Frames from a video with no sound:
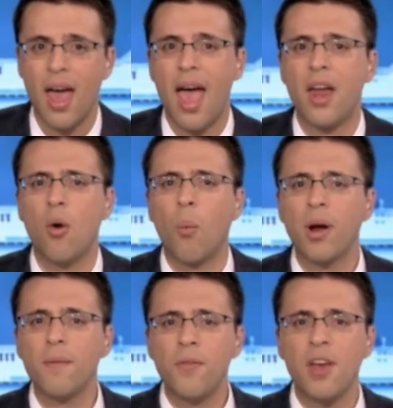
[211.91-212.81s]
And
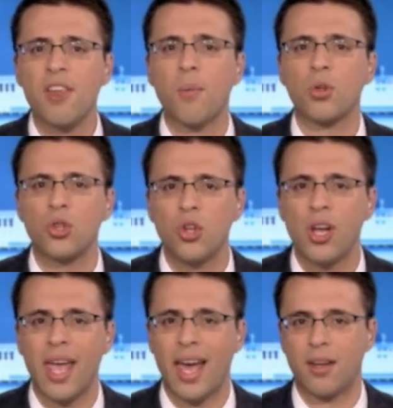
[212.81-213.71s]
one of the things they were
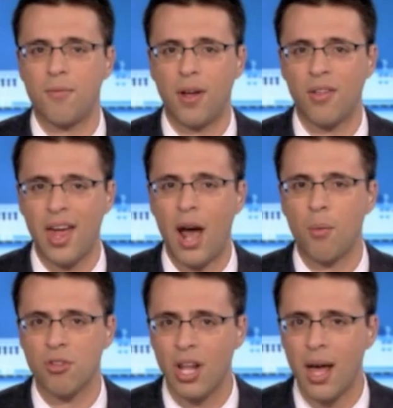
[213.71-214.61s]
looking at to figure that out
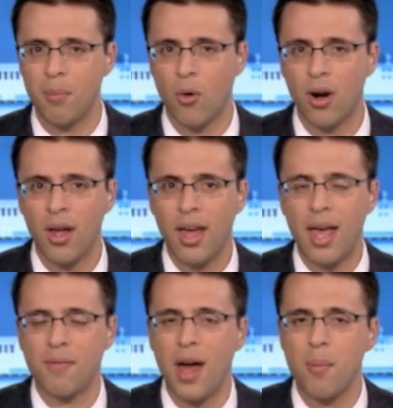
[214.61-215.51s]
was Libor.
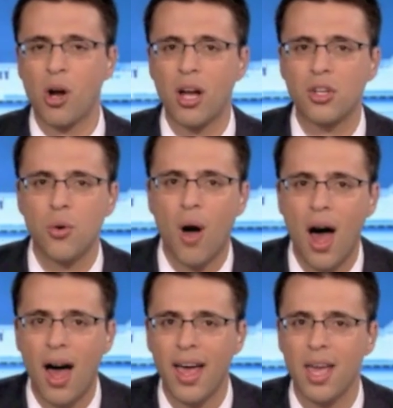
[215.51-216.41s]
If Libor got too
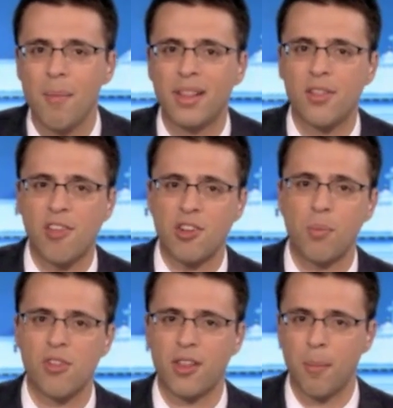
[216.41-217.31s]
high, it meant the system
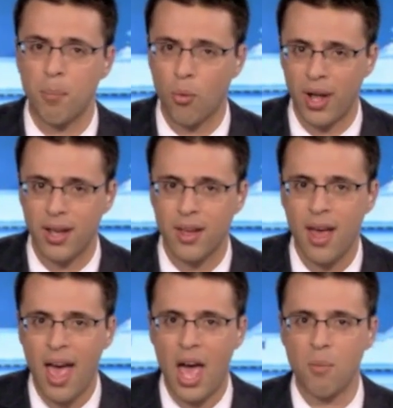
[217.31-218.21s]
was on the brink
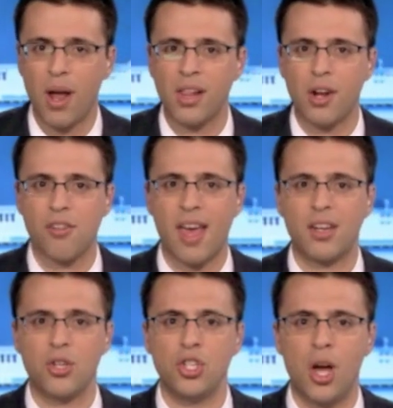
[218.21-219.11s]
and regulators had
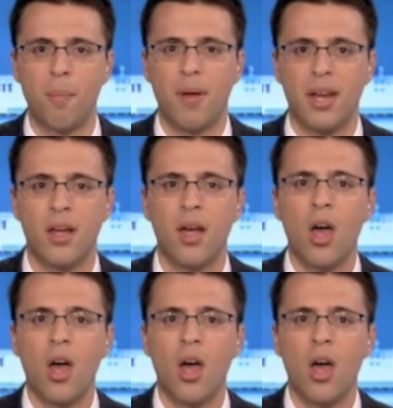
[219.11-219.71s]
to jump in.